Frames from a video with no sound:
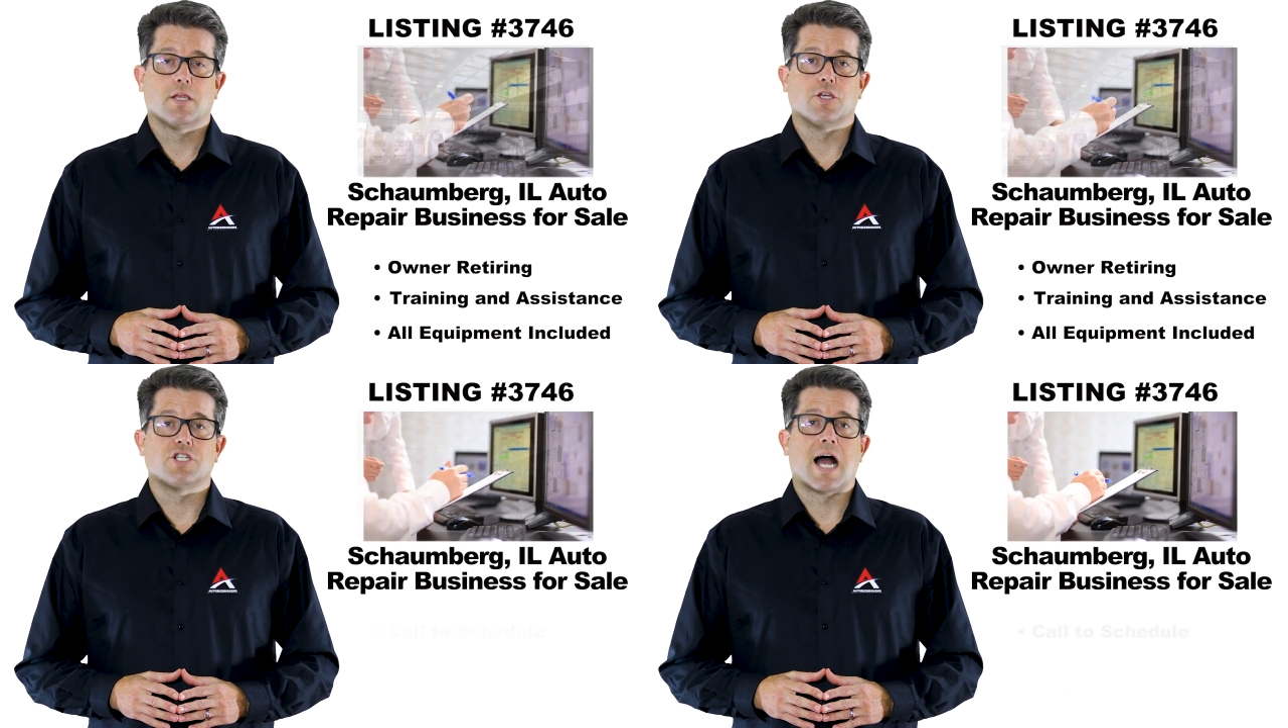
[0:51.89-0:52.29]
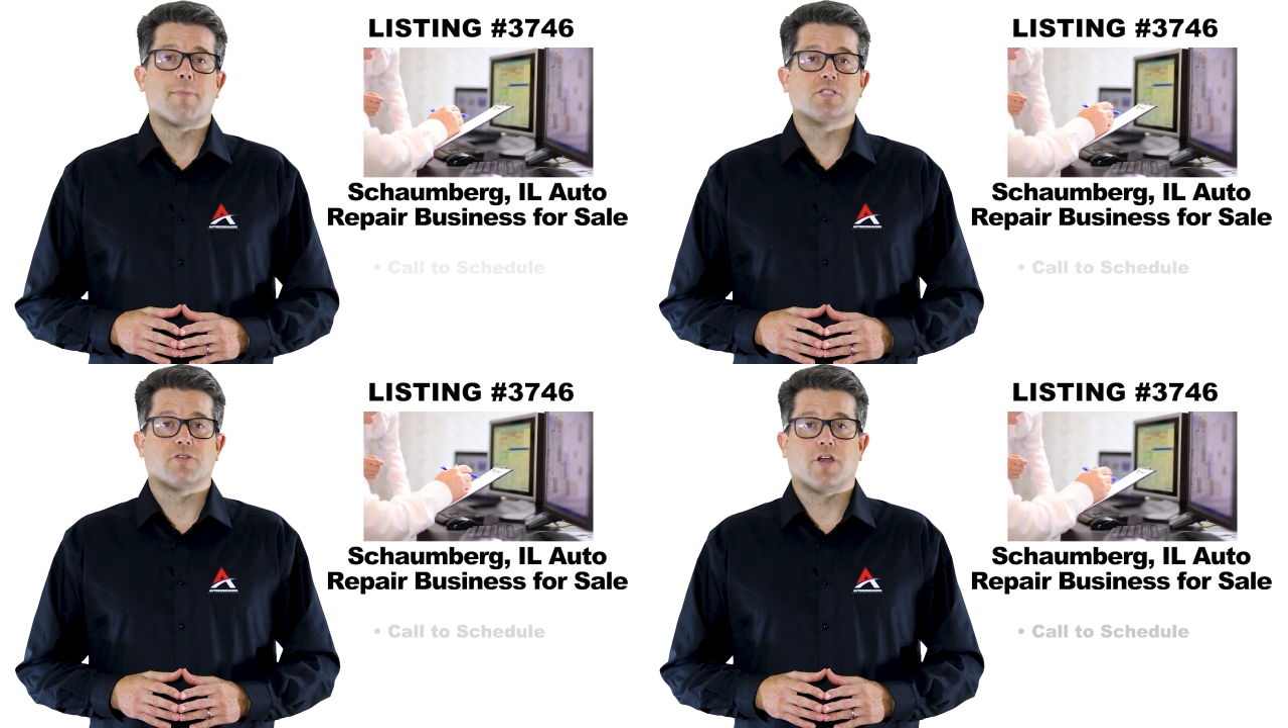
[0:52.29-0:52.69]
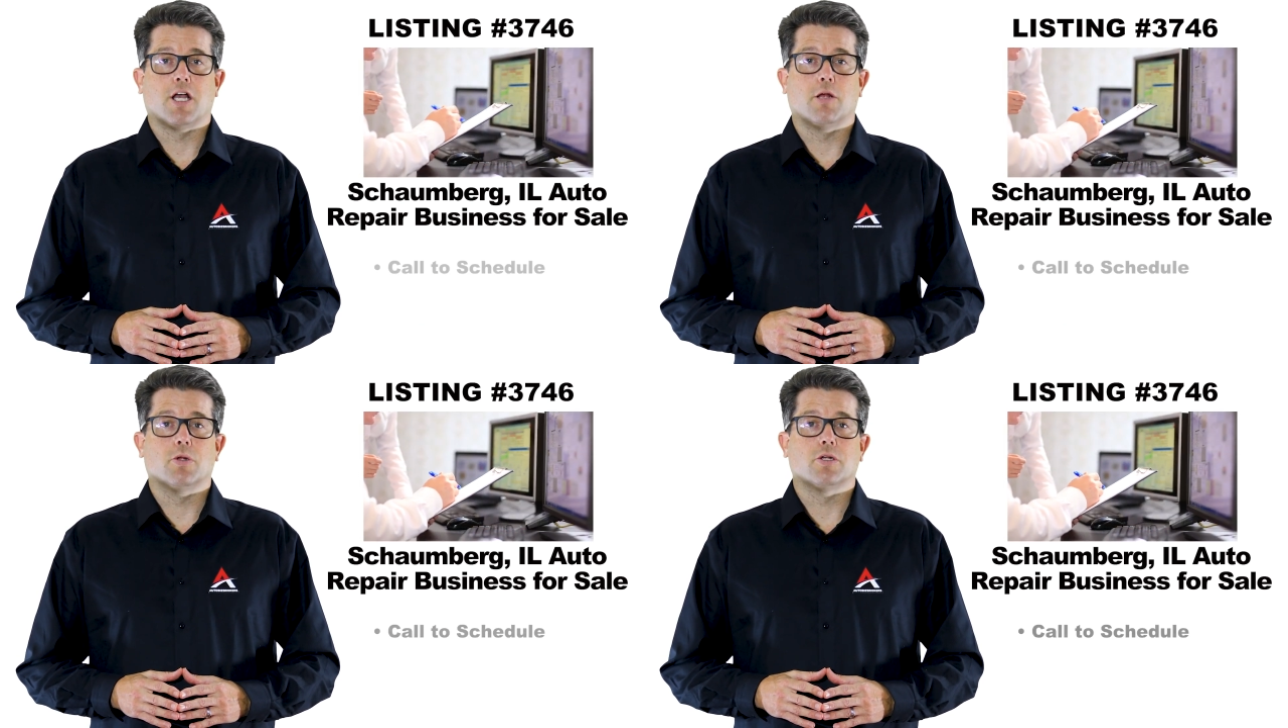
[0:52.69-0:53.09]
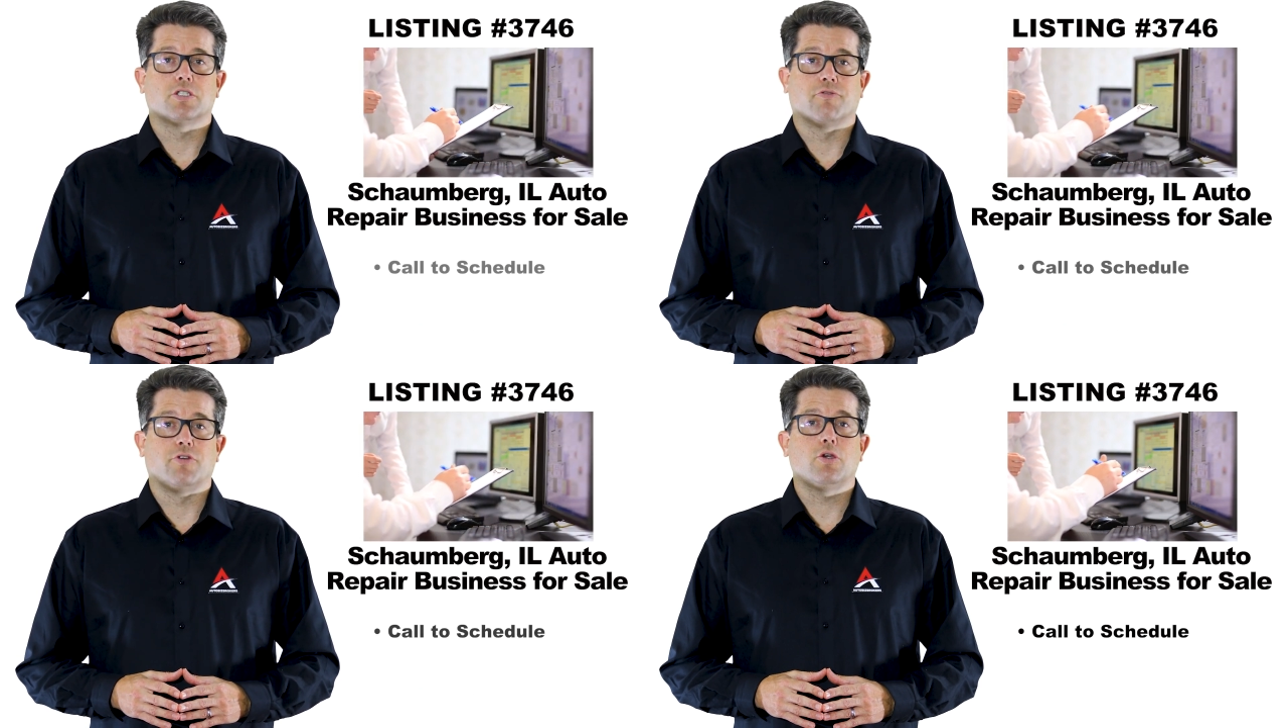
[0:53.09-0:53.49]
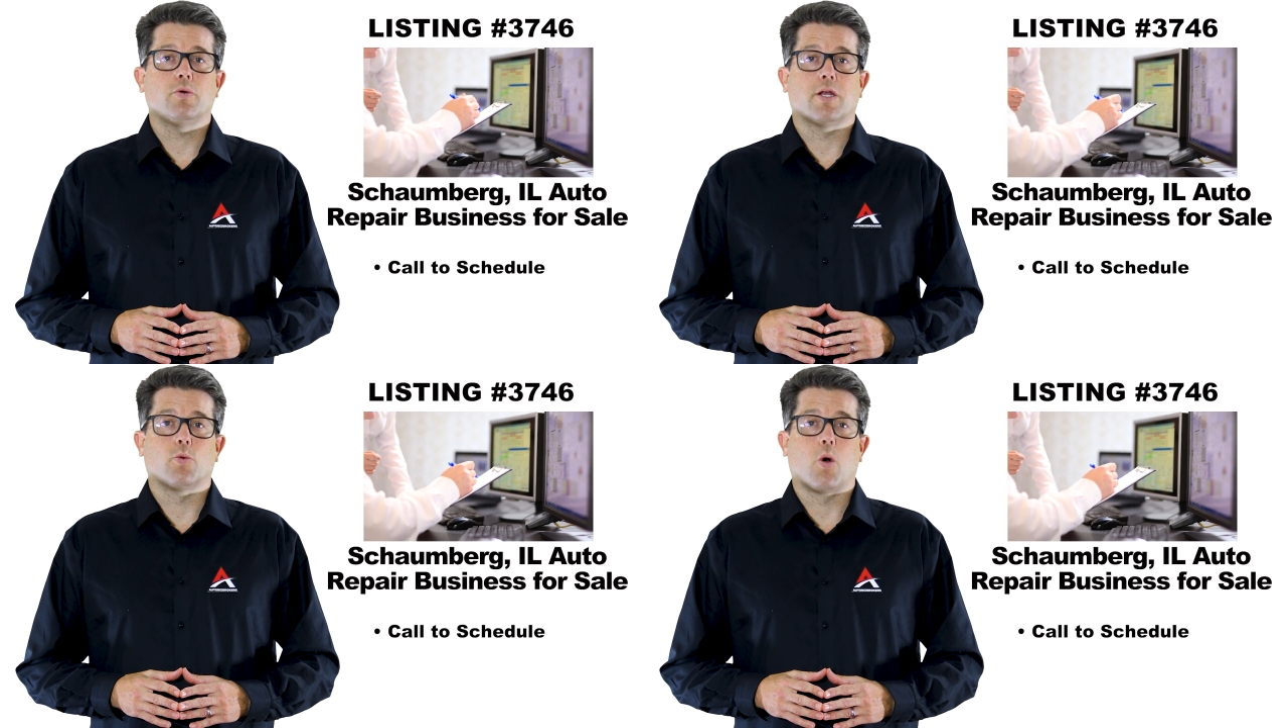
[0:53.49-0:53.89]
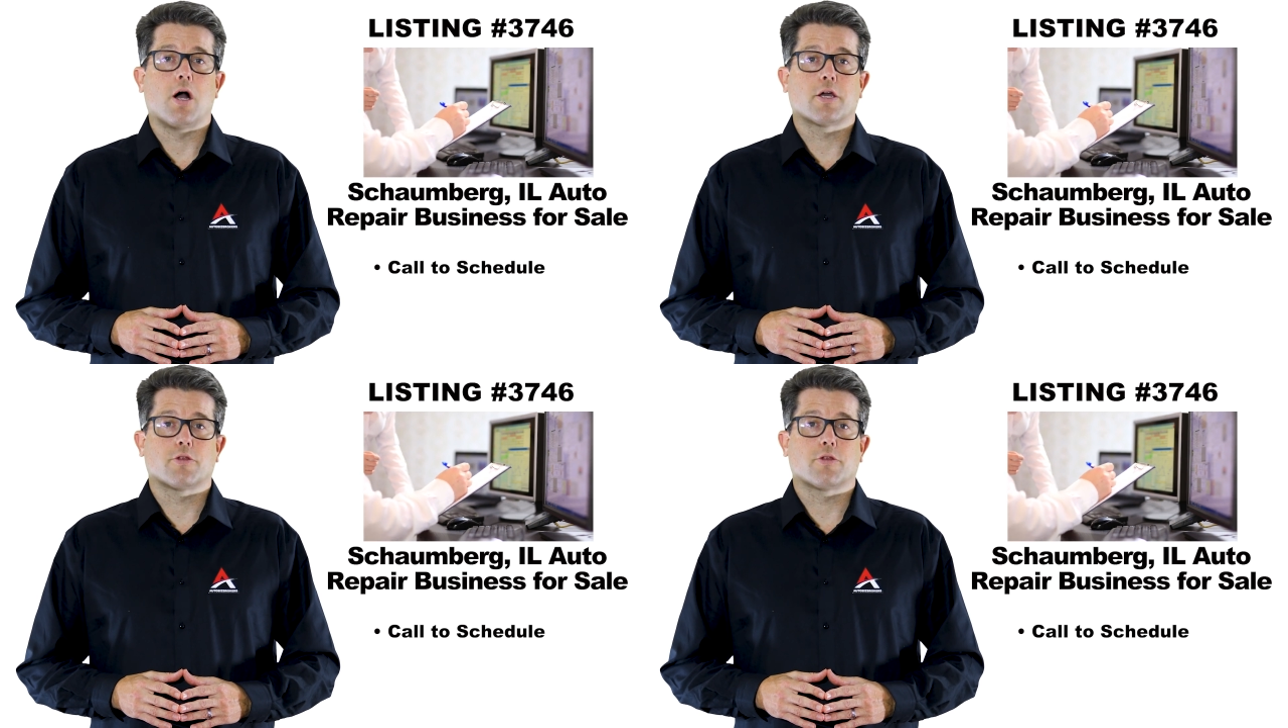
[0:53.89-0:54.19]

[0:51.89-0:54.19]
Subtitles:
The shop is available to view and walk